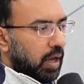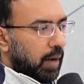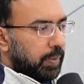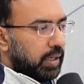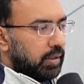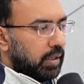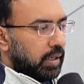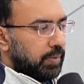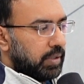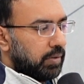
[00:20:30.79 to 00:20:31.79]
Update that
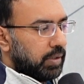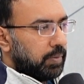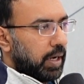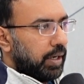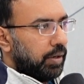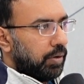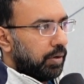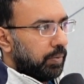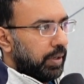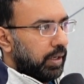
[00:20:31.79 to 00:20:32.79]
name servers back into your
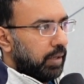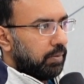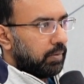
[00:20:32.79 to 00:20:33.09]
domain name.